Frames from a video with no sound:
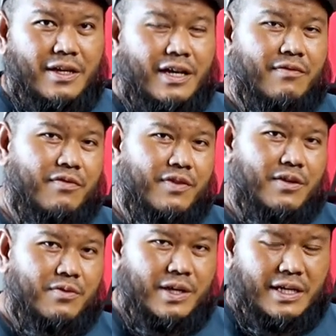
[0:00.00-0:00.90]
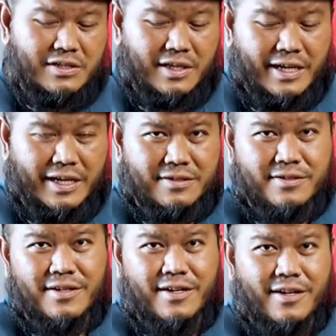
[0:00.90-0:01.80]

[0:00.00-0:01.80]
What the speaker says: I have a friend who actually has